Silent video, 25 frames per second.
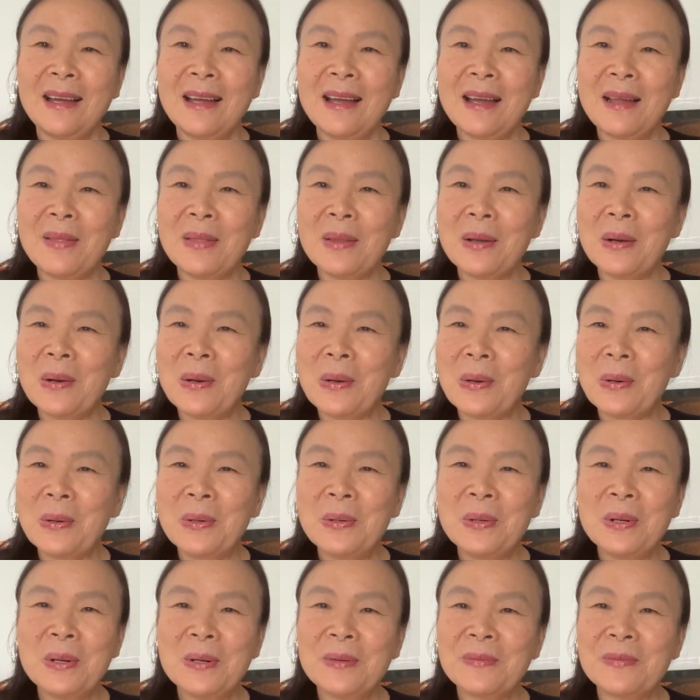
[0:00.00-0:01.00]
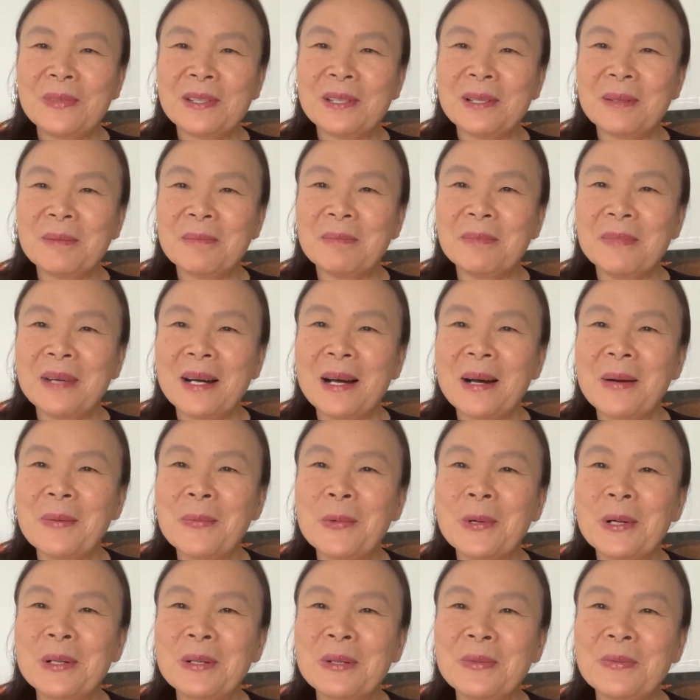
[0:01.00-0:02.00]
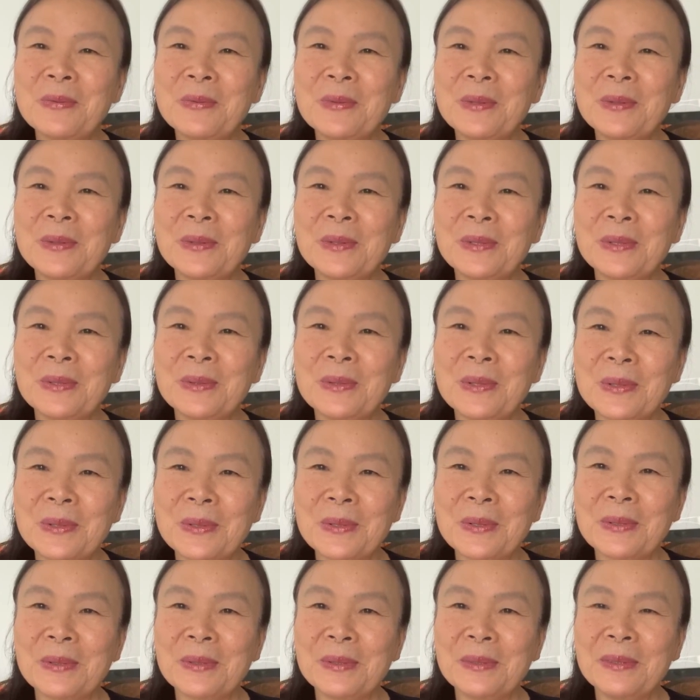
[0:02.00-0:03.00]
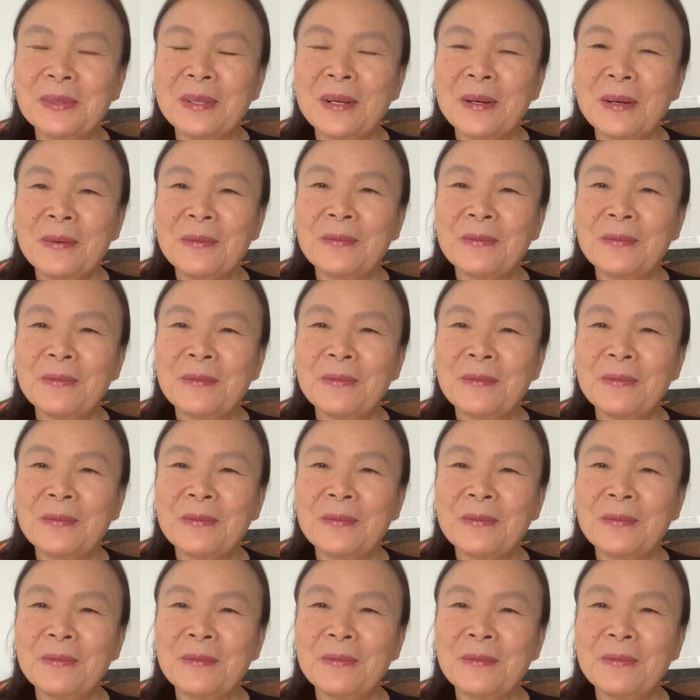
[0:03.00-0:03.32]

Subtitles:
and all of them are wonderful to learn